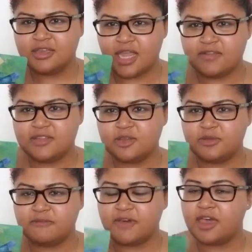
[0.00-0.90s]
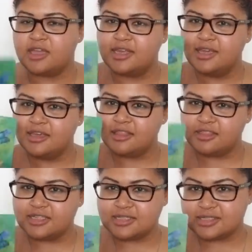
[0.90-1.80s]
Everything will be fine.
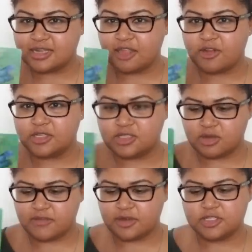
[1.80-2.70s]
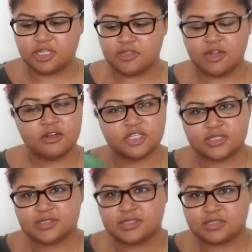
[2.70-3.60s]
This is another intuitive energy. They are
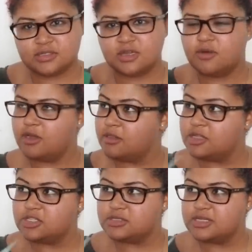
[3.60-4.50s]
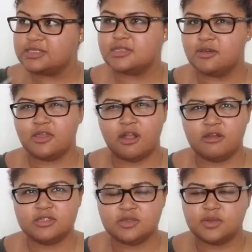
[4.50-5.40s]
just as, in, no, are they just as, no, they are
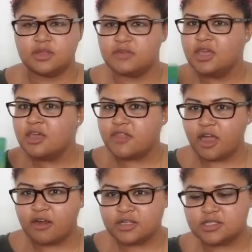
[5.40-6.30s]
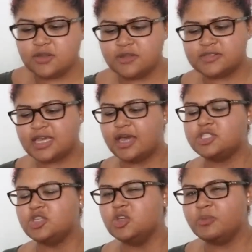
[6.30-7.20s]
intuitive. They are intuitive, Sag.
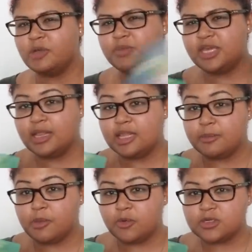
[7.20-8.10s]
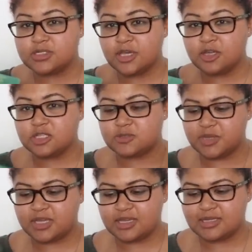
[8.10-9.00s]
You might be a little bit more so just
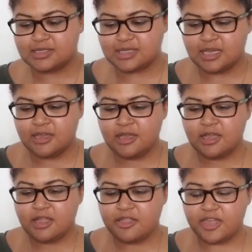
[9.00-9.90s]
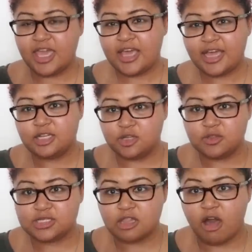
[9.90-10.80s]
because they had to do
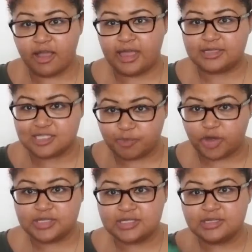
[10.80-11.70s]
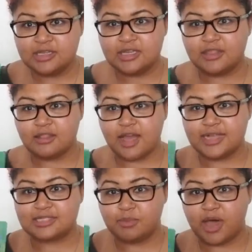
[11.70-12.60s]
this long ass sprint in the
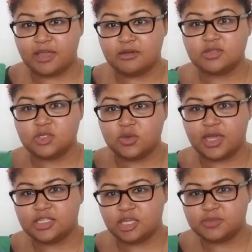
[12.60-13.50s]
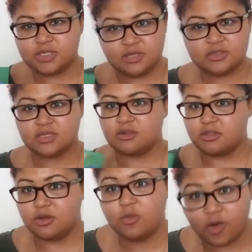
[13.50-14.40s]
last mile to catch up to you. So they're a
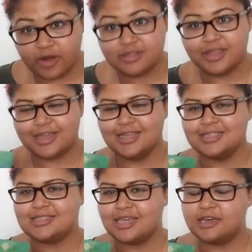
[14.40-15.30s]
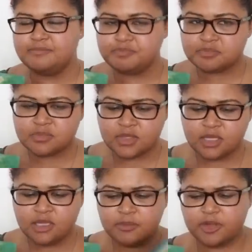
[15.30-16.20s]
little worn, like I said.
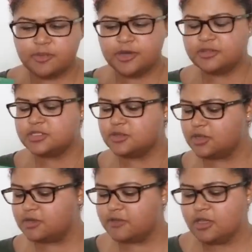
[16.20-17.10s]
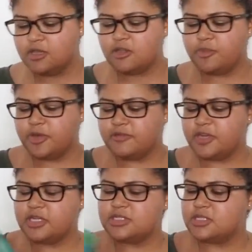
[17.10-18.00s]
But you're both intuitive. You're both
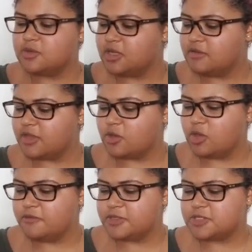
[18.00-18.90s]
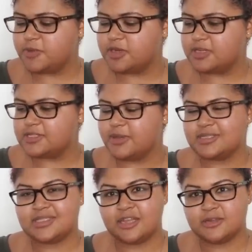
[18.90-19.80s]
very intuitive. And Koi Fish Spirit is about
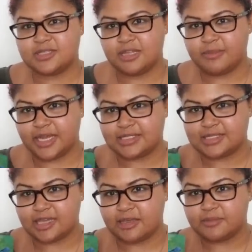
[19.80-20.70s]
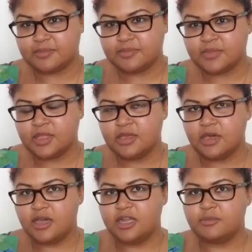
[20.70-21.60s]
scarcity mindset
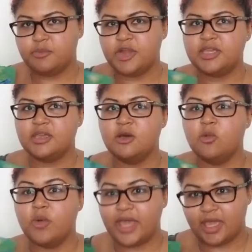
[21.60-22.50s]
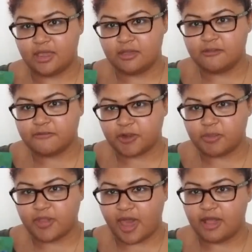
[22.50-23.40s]
and breaking away
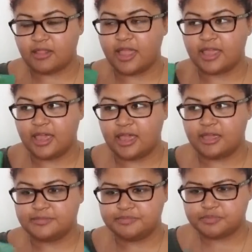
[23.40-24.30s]
from that. Like, hey,